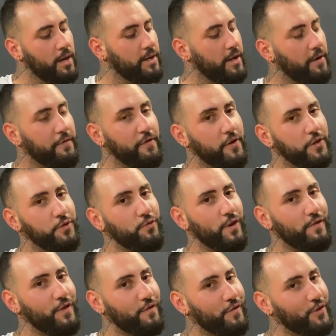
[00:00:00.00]
Now, first
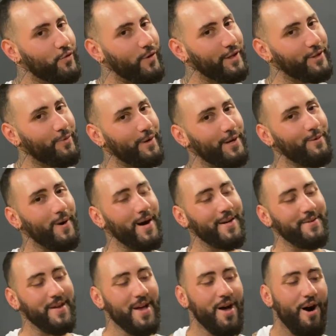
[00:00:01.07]
review for
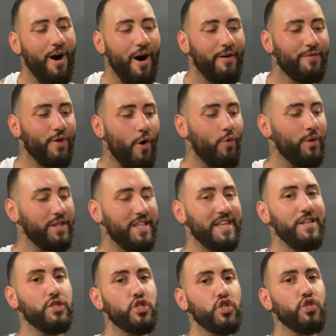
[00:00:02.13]
2021, I've gone with
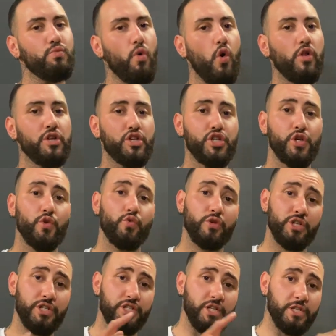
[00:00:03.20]
the smallest shield
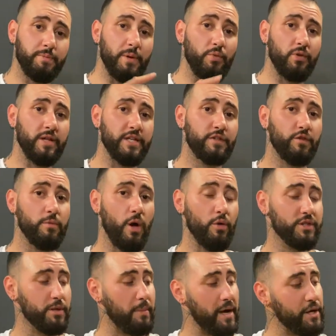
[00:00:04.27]
which has just been released from
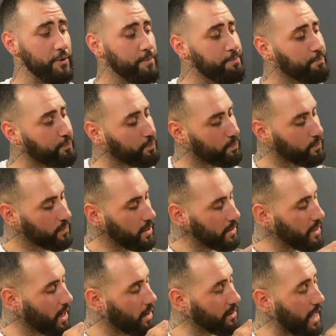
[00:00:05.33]
Ultimatum.
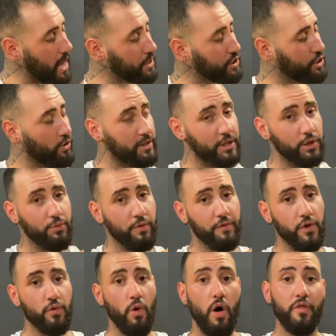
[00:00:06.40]
Now, last year I did a
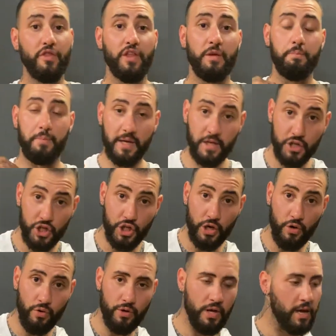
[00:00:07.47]
review on the bigger
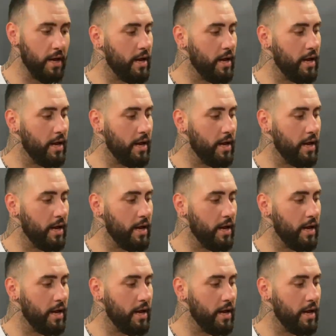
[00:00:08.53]
shield.